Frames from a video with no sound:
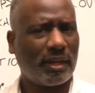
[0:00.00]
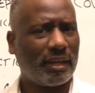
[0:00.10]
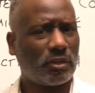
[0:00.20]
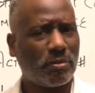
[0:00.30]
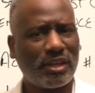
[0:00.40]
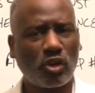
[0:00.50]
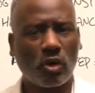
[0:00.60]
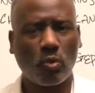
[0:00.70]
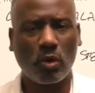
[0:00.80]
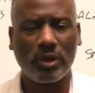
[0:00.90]
And depending
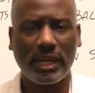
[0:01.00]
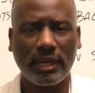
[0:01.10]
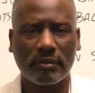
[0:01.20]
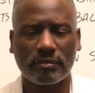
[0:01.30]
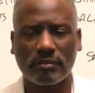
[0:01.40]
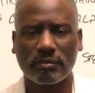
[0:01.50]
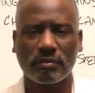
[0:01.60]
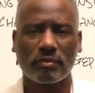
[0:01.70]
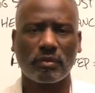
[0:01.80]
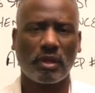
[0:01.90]
on what we eat,
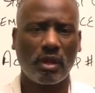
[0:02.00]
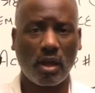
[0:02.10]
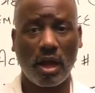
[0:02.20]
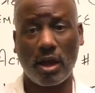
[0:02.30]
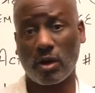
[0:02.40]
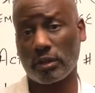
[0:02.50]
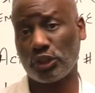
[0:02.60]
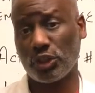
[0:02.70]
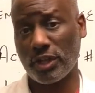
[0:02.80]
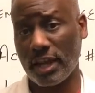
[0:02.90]
our
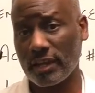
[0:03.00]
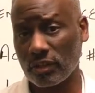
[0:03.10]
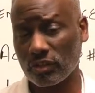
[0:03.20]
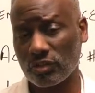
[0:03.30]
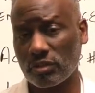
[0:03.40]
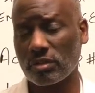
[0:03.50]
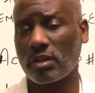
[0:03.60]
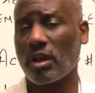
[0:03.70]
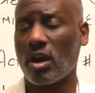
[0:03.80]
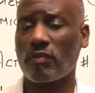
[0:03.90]
genetics,
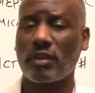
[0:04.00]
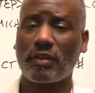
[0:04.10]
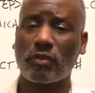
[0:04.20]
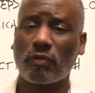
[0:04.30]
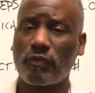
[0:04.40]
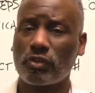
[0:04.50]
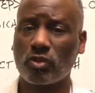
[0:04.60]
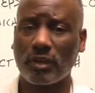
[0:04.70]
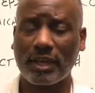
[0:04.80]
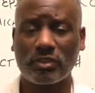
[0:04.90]
our level of
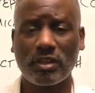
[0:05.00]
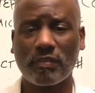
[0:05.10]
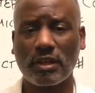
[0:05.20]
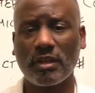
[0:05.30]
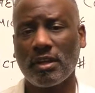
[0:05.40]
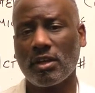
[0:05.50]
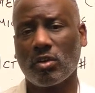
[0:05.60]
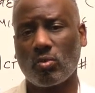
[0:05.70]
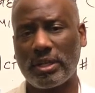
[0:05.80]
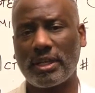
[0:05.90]
physical activity,
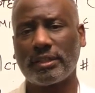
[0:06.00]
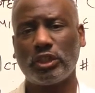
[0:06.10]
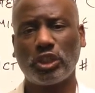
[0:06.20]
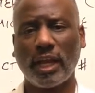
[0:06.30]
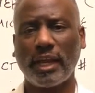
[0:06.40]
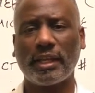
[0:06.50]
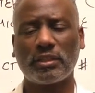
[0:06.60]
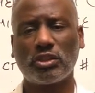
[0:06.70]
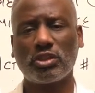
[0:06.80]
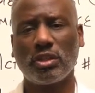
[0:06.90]
we can
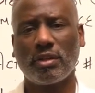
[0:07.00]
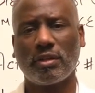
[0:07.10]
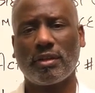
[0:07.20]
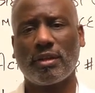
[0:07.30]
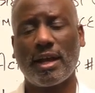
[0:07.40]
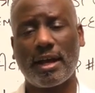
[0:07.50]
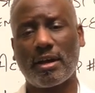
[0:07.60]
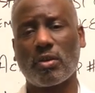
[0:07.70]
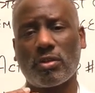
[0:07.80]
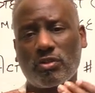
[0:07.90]
change
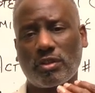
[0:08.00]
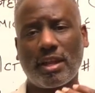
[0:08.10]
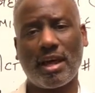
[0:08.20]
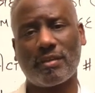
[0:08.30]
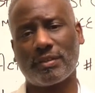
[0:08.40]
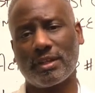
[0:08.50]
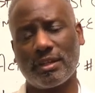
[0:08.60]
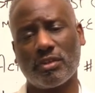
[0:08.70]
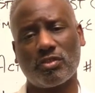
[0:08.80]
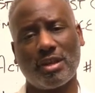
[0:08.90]
how the saliva
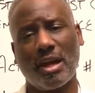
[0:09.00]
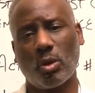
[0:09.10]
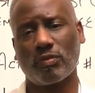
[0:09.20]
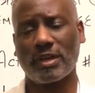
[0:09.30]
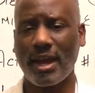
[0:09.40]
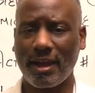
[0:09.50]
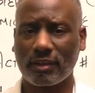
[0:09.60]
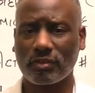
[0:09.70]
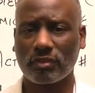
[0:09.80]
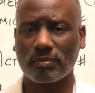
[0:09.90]
is and how it
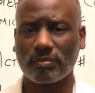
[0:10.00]
reacts.